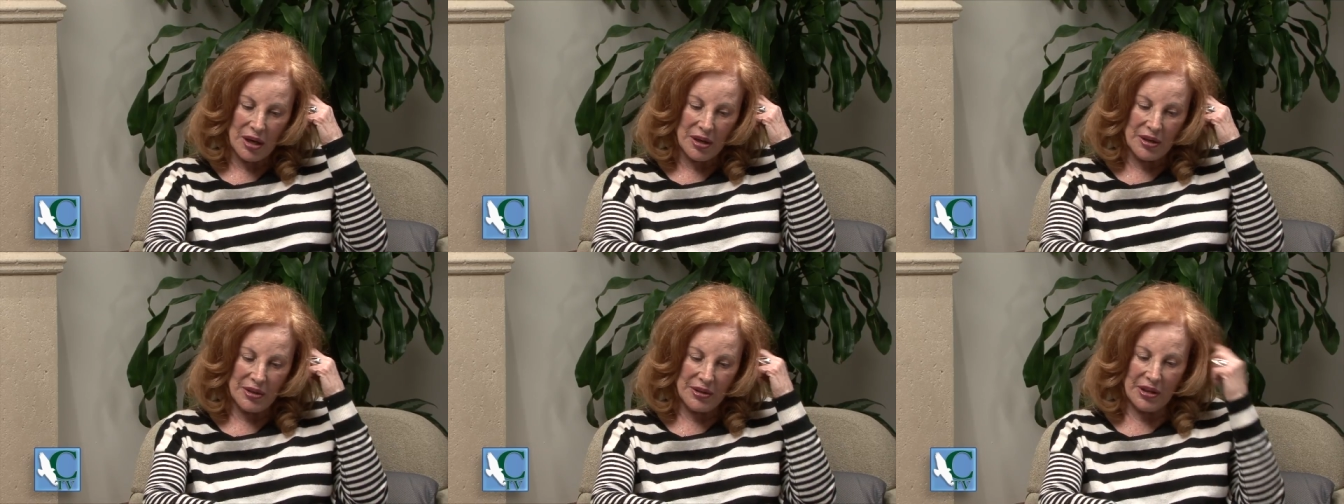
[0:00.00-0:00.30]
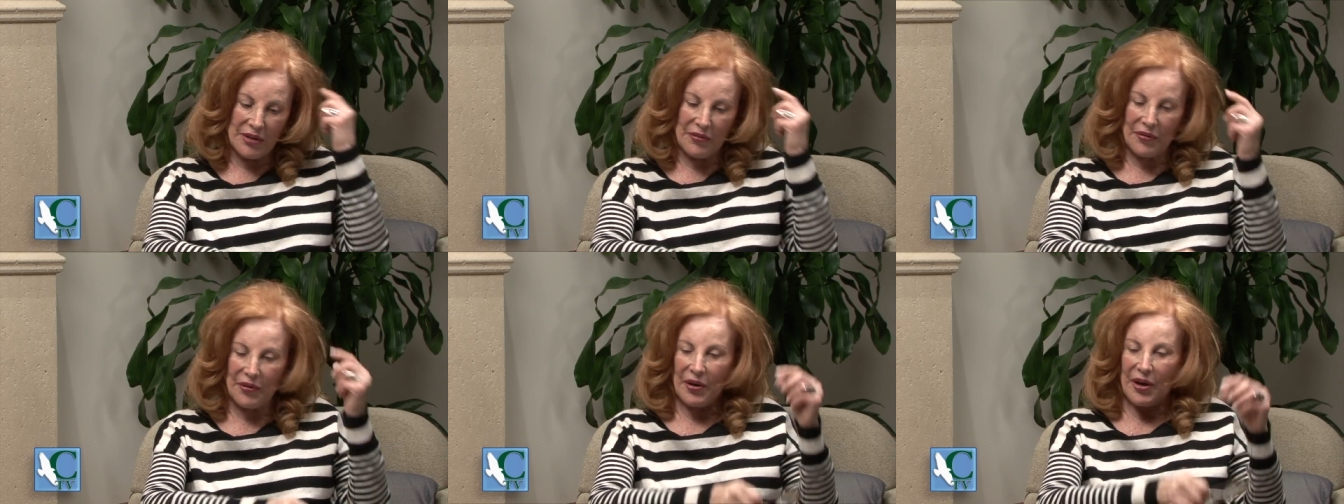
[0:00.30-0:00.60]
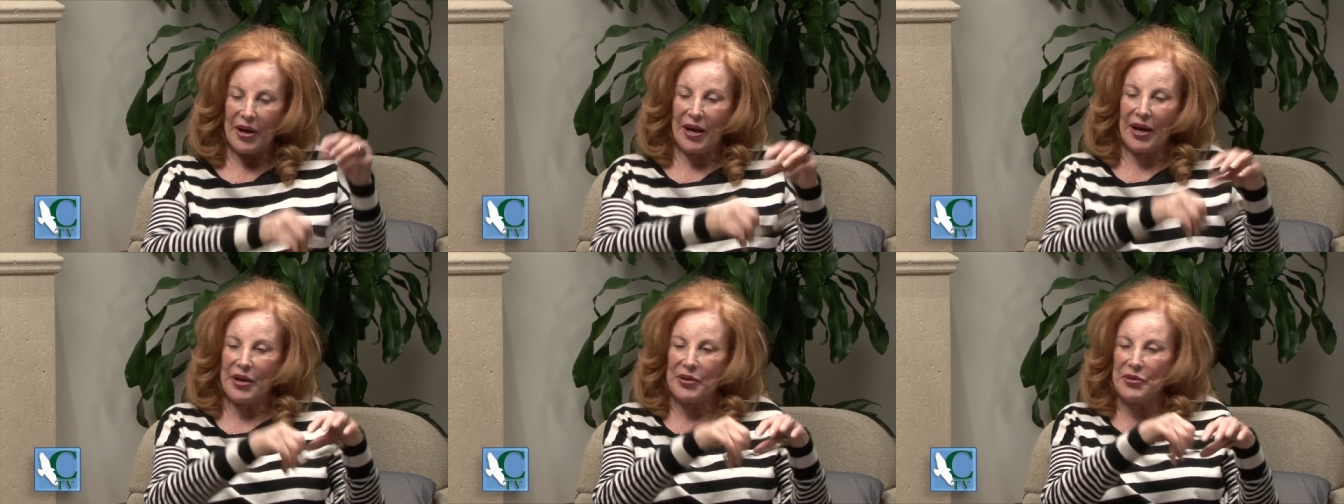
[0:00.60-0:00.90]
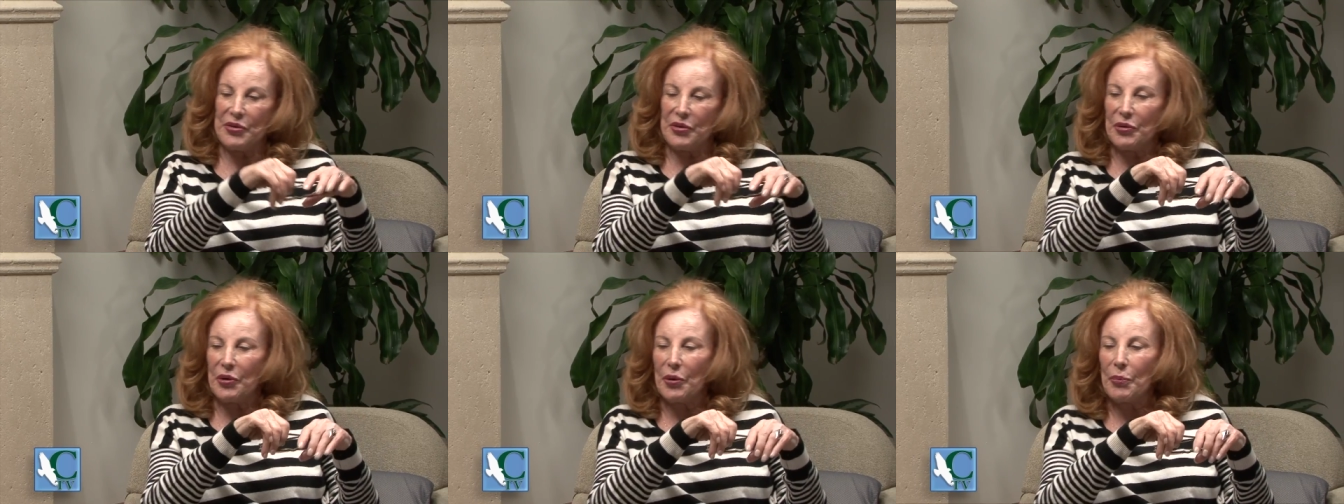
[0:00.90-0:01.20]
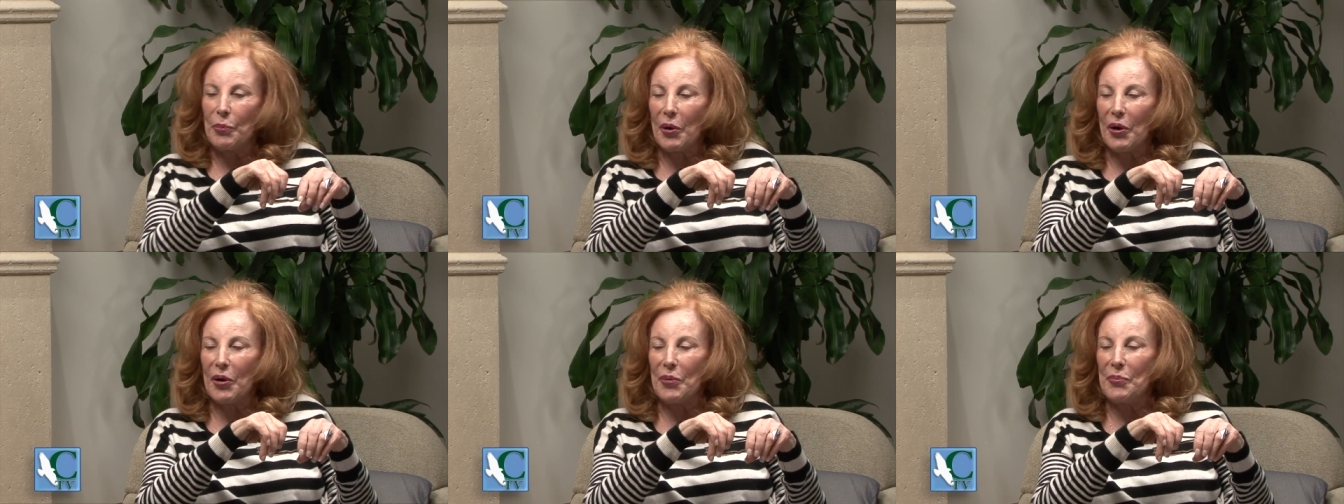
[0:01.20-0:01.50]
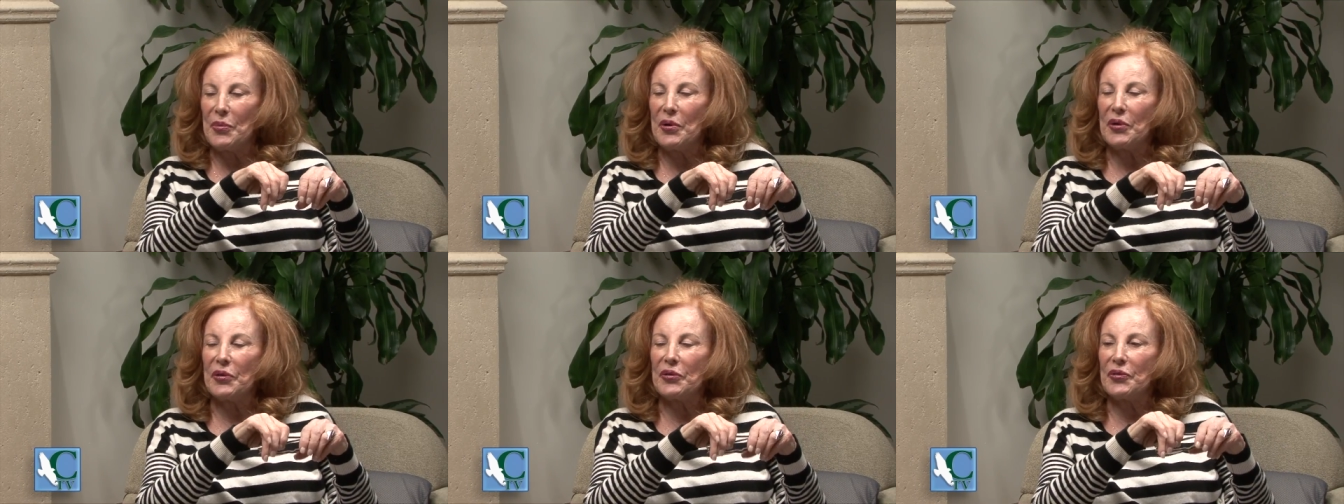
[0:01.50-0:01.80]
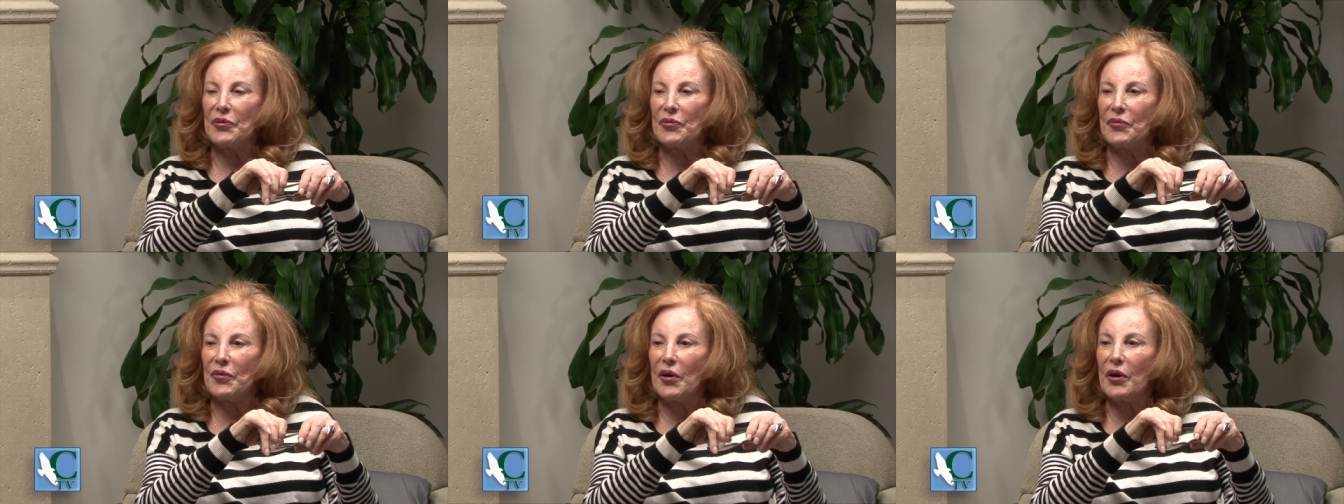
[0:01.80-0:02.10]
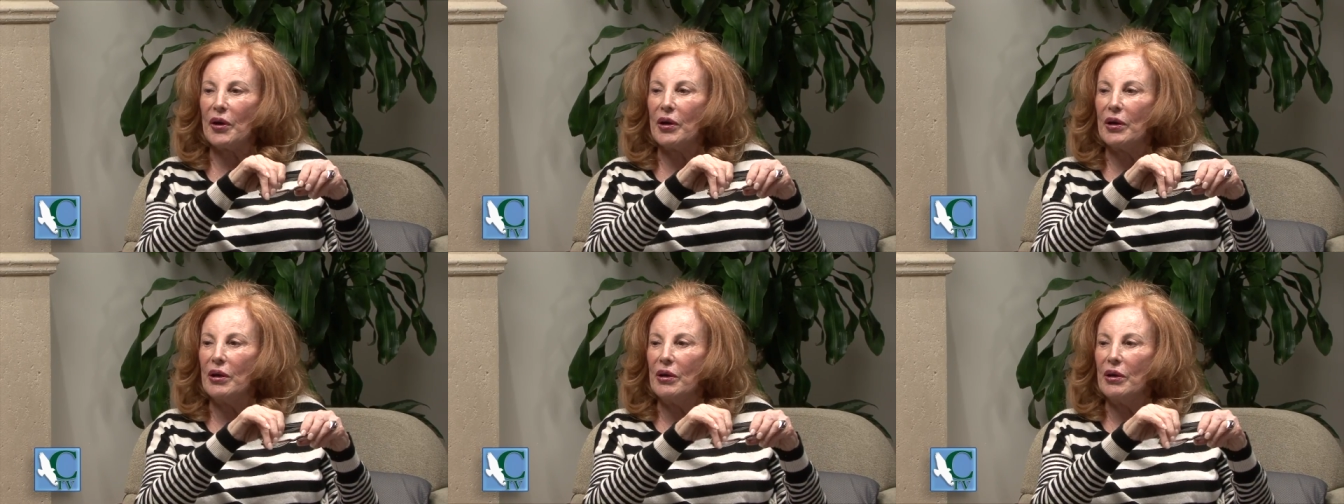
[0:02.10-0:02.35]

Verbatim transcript: never had your bar mitzvah.